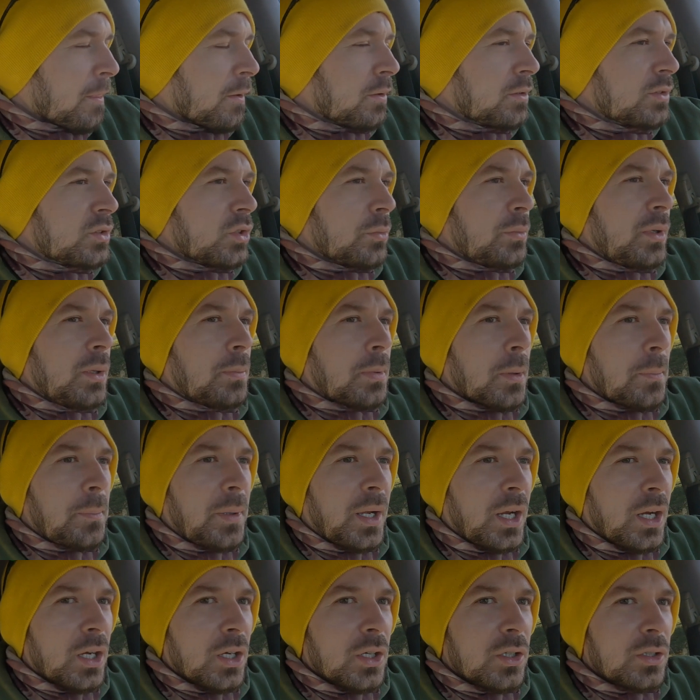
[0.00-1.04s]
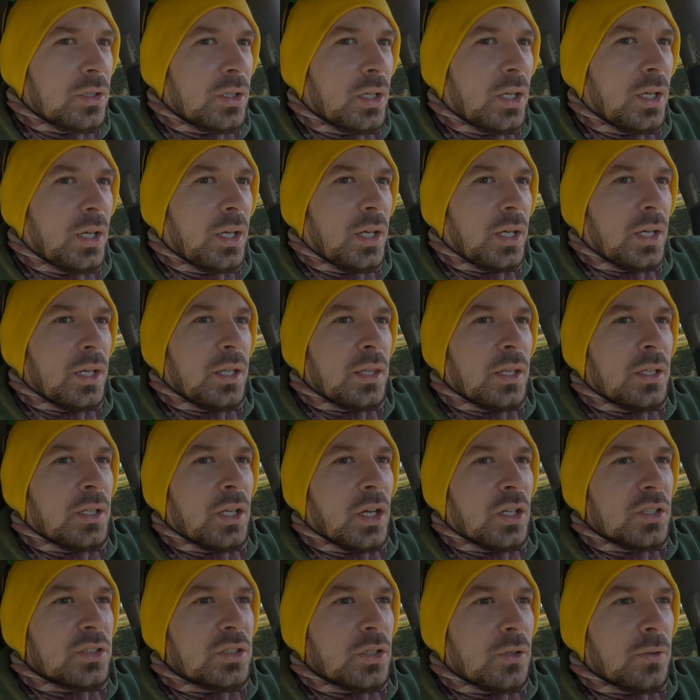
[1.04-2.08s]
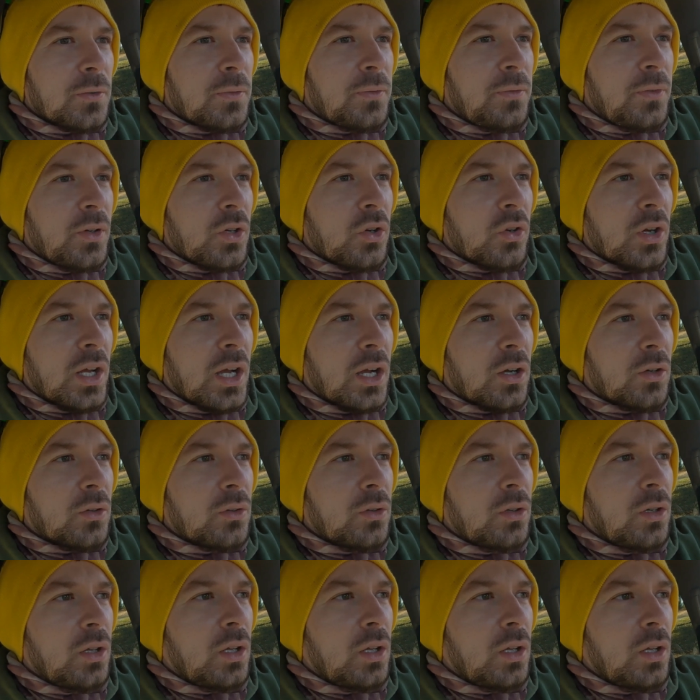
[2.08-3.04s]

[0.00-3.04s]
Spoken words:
So be prepared, and then also figure out